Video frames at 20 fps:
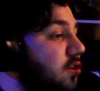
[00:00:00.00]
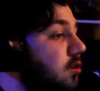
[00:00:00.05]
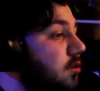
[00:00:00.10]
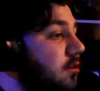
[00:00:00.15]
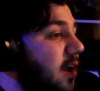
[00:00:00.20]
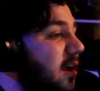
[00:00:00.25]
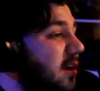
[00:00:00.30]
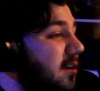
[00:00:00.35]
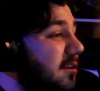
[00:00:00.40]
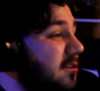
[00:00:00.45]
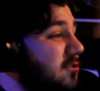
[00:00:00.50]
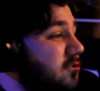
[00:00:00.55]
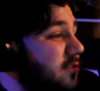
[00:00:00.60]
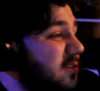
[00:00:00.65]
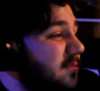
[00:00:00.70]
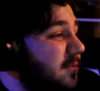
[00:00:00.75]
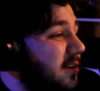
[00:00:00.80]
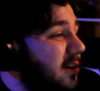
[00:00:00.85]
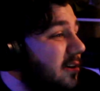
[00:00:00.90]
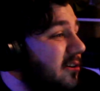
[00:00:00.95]
get any
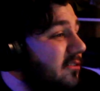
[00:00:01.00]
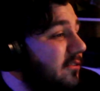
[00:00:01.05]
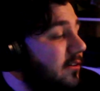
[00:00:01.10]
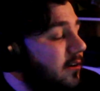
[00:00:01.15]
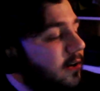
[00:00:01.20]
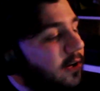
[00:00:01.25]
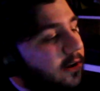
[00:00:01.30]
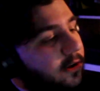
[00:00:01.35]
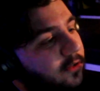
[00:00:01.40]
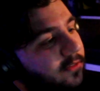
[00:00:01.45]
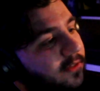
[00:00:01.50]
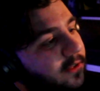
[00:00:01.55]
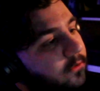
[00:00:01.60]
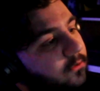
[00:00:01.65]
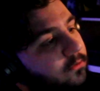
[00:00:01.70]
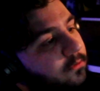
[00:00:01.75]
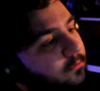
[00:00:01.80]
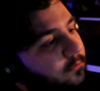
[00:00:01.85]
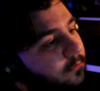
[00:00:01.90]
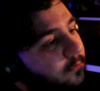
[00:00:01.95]
enjoyment out of it. I know
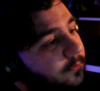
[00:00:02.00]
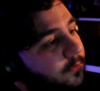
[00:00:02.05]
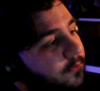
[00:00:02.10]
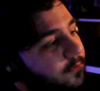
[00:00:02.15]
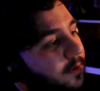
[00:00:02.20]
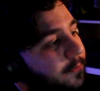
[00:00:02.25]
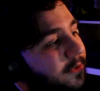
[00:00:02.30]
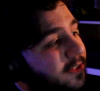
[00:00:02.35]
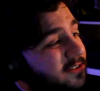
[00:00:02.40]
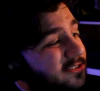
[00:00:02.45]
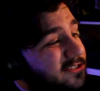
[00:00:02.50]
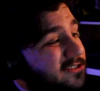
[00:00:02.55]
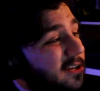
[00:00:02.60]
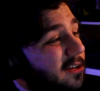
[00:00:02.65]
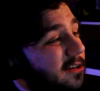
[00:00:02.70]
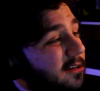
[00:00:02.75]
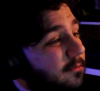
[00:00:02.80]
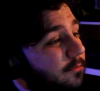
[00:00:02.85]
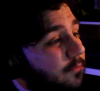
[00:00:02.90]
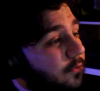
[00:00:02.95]
that's a bit
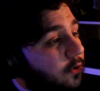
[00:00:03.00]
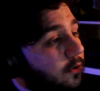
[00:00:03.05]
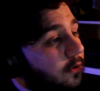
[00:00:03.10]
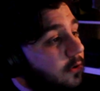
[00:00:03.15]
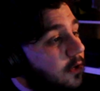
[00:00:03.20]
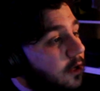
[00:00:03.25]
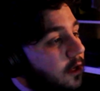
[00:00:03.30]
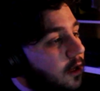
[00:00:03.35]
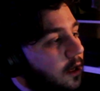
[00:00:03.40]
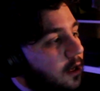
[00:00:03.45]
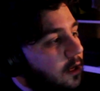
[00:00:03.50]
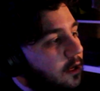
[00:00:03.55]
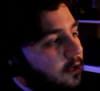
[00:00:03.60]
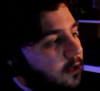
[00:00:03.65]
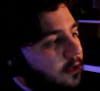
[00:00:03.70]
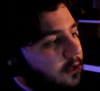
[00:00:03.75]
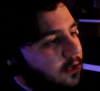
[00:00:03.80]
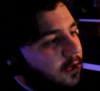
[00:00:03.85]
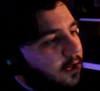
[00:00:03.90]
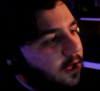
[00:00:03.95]
shit, but
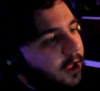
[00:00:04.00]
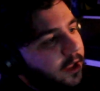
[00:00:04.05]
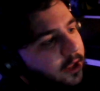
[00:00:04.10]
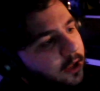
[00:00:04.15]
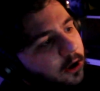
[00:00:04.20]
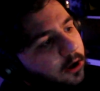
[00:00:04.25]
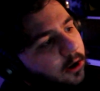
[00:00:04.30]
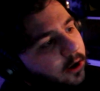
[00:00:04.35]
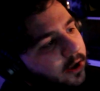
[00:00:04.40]
I can't.